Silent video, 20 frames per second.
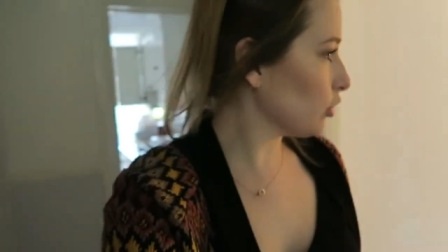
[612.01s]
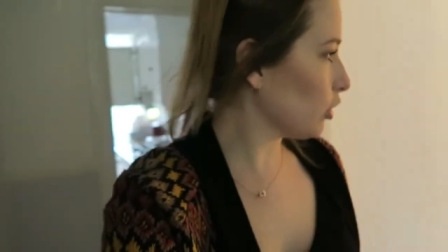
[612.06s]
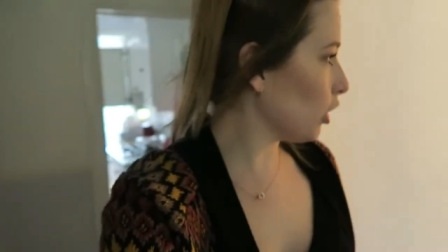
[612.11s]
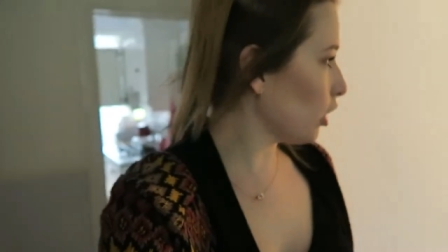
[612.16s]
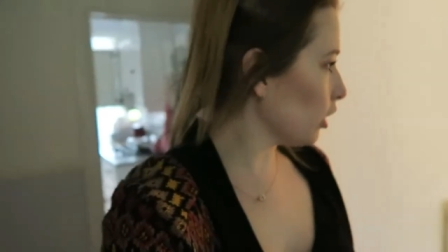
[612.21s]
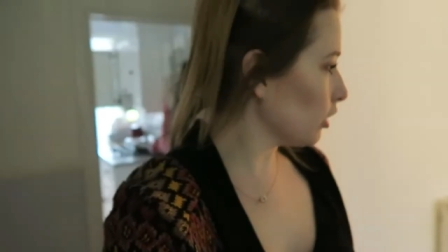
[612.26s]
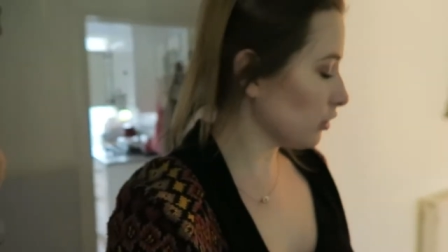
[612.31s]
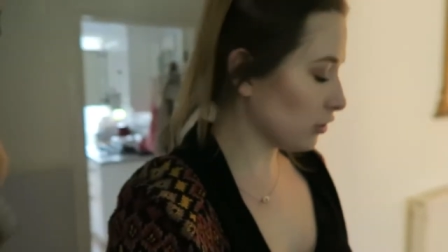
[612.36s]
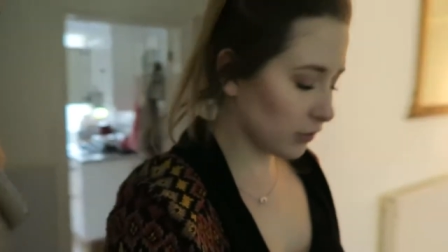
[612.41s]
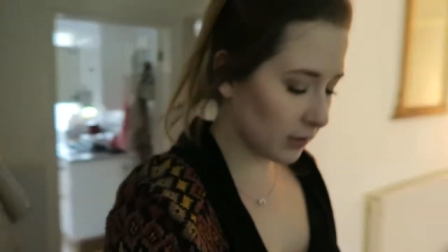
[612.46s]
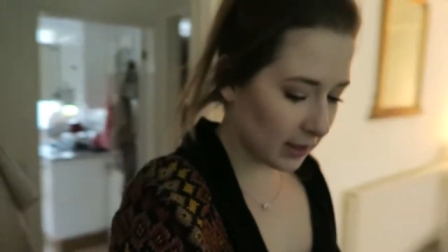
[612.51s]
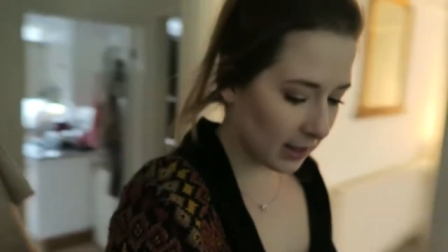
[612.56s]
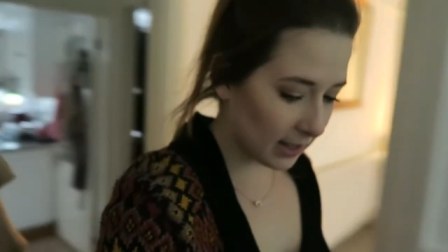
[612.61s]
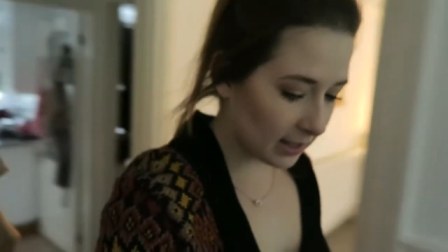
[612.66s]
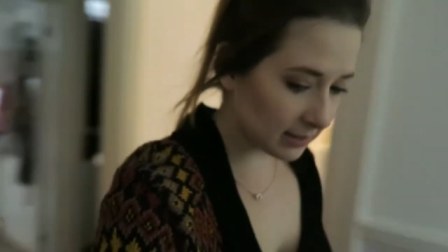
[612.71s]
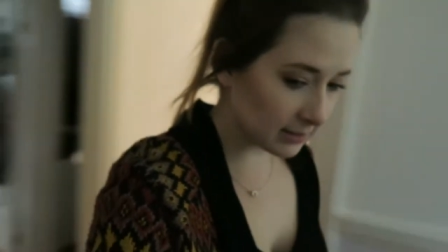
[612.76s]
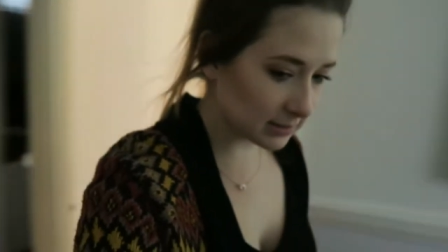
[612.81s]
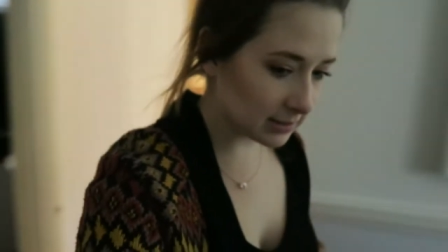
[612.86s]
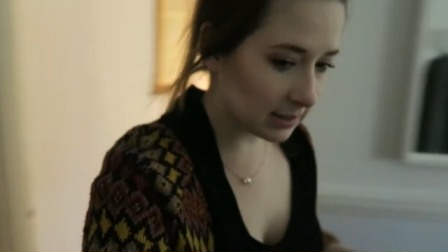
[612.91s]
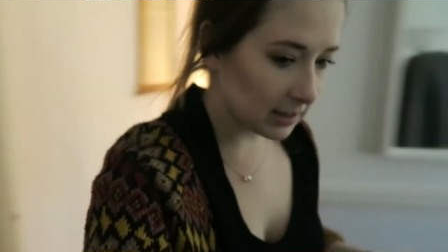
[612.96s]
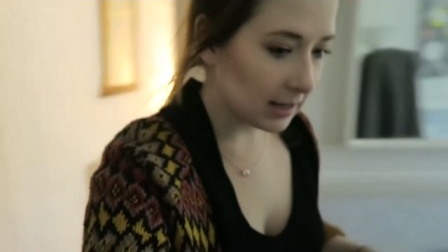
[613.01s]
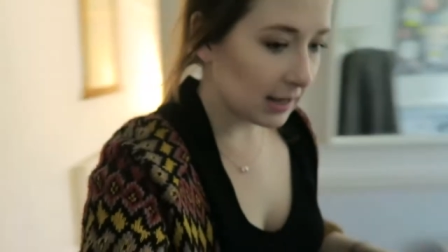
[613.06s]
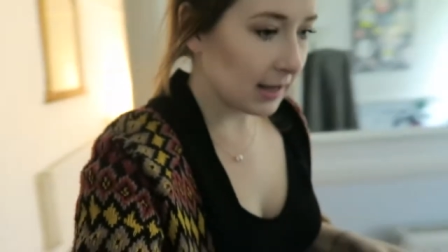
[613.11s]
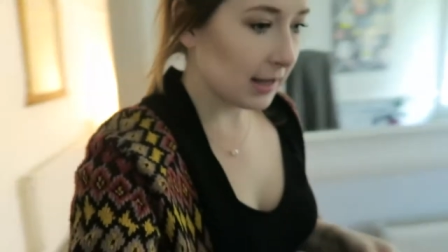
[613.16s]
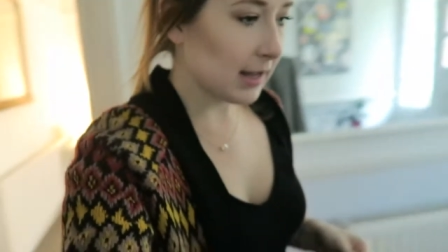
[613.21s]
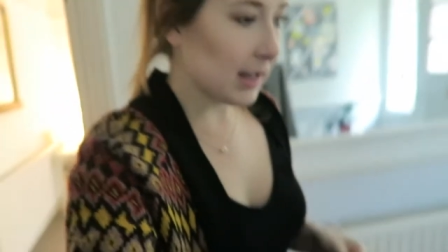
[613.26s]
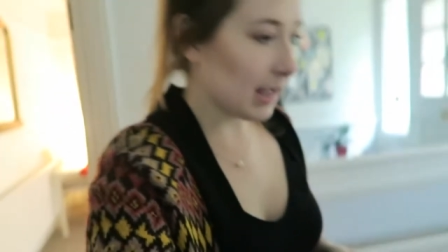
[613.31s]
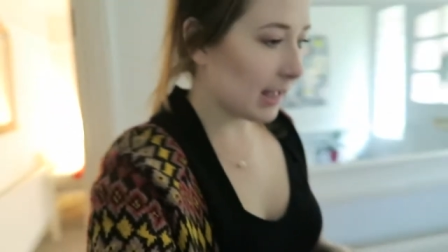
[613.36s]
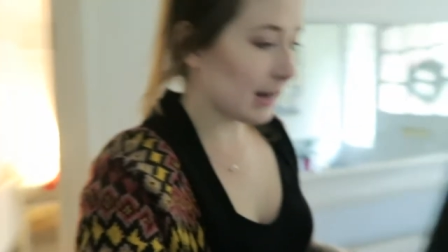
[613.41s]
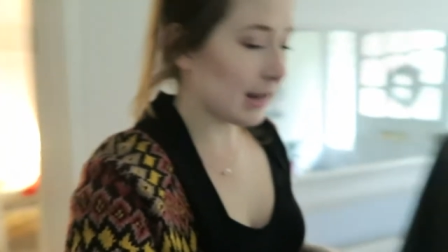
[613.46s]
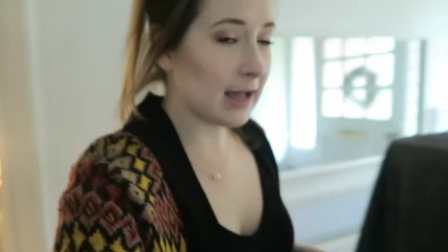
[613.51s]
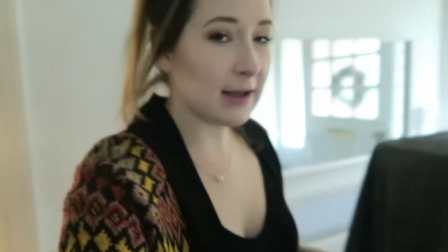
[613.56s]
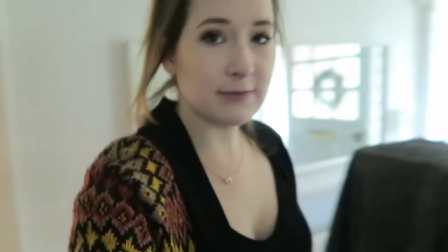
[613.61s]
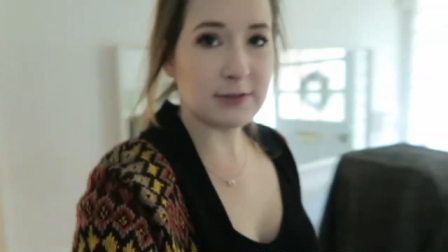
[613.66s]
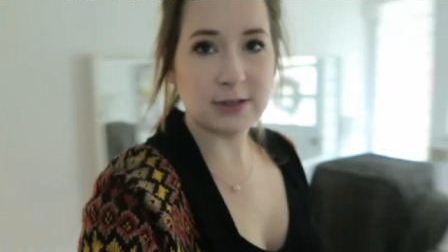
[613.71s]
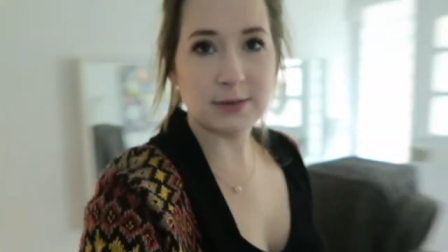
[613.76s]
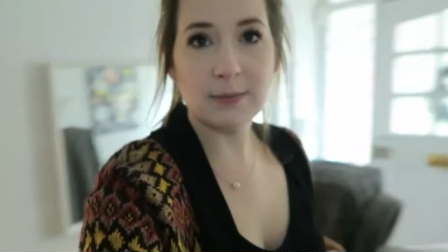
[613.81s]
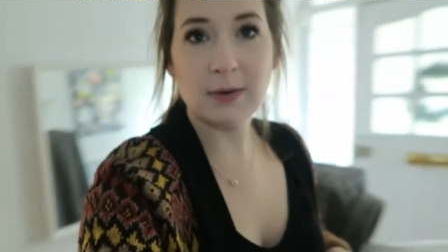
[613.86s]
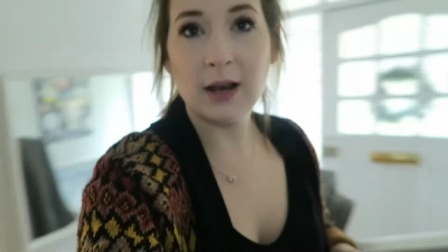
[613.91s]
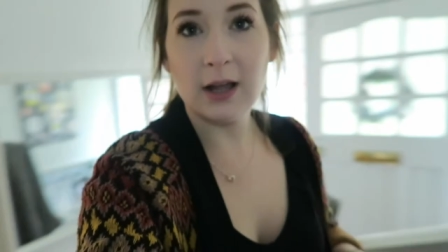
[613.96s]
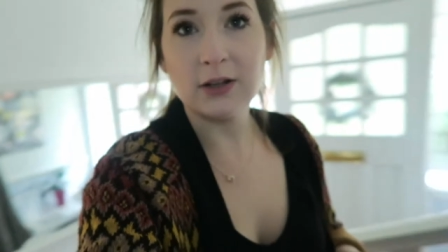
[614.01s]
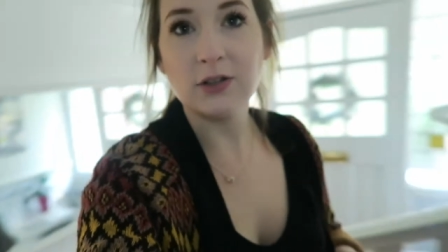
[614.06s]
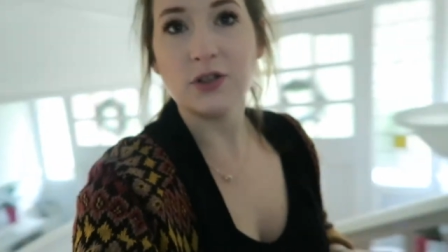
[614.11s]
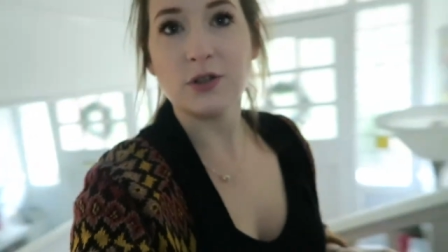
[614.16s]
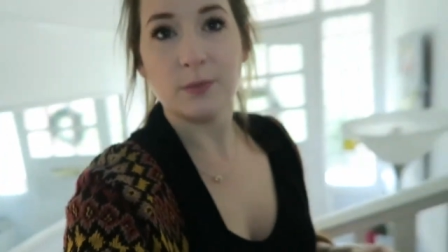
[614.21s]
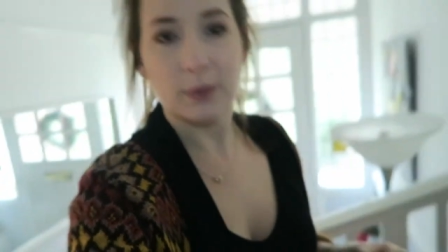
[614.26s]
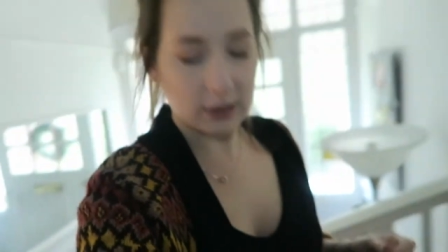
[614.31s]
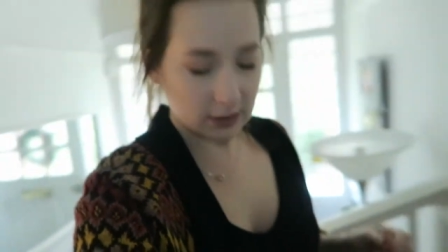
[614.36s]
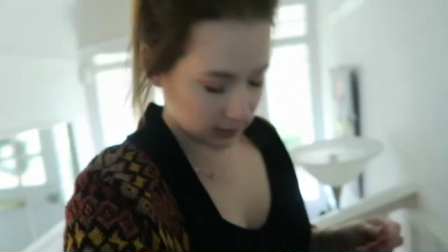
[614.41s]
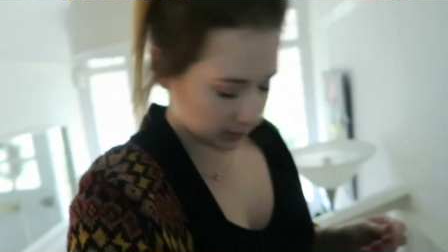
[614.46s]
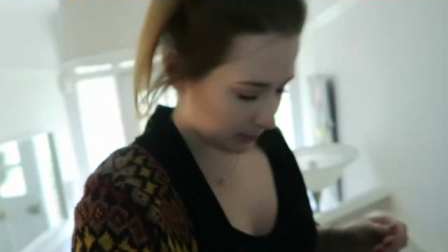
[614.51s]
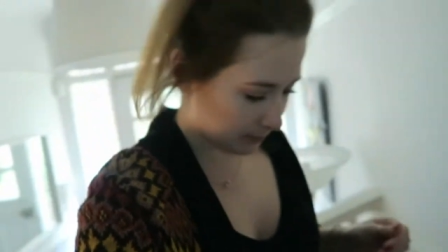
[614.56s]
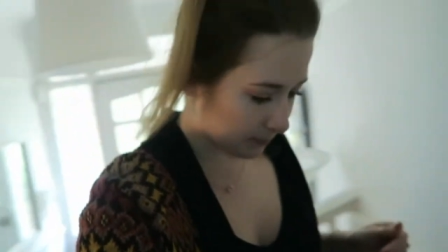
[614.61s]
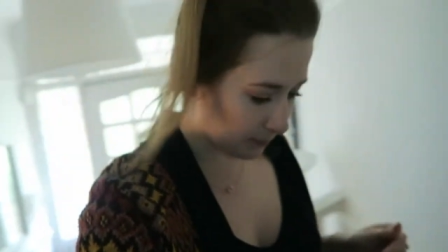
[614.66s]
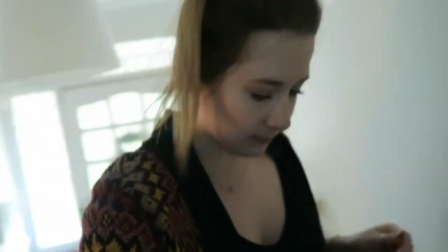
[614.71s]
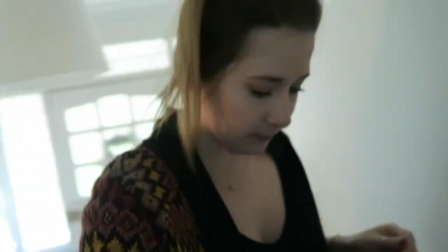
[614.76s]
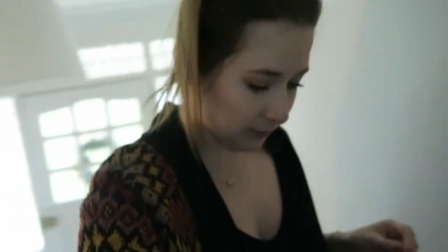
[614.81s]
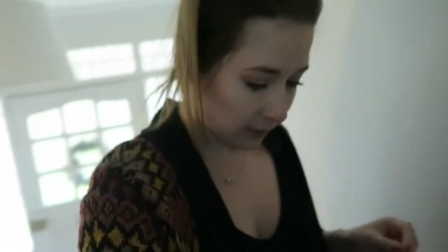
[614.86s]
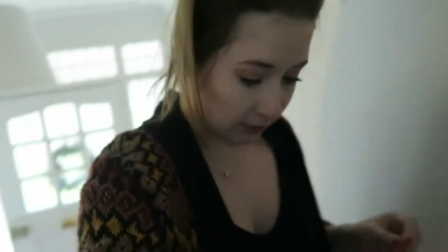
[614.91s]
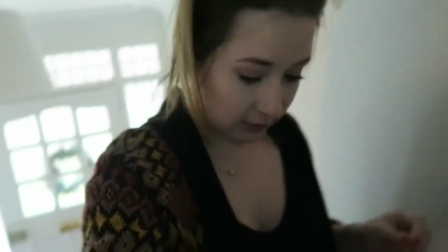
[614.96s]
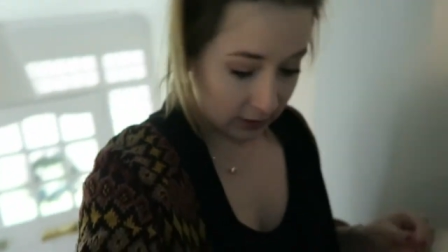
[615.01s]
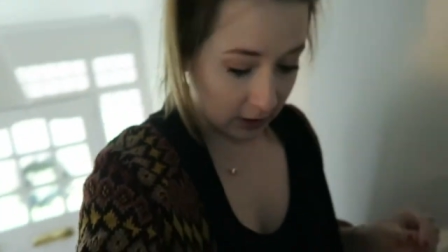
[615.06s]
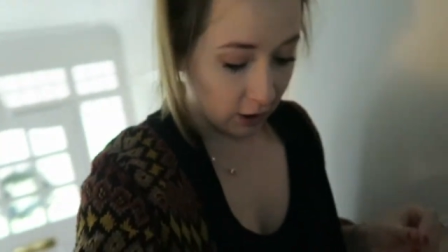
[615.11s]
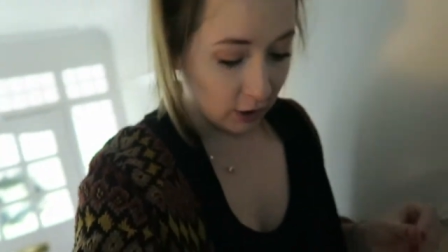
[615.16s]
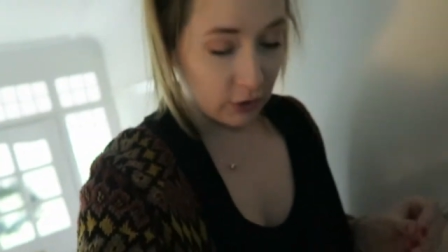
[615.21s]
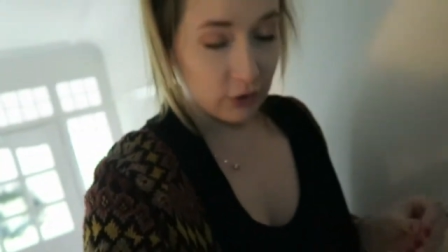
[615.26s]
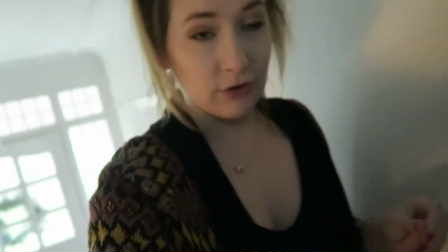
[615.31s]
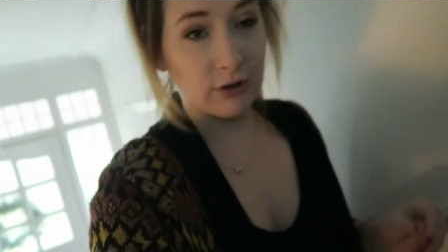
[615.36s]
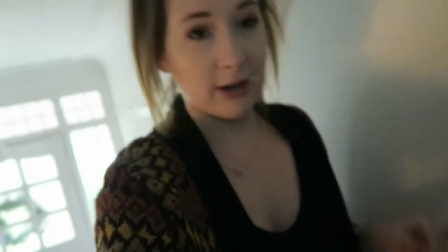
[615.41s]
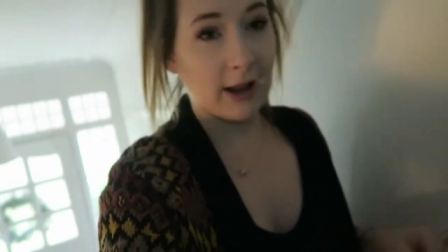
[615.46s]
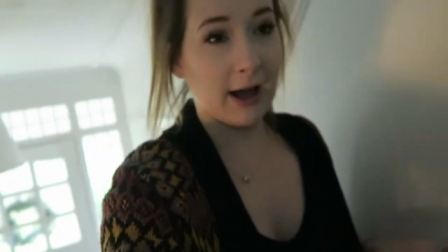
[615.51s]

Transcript: charge that and have some lunch because I'm very hungry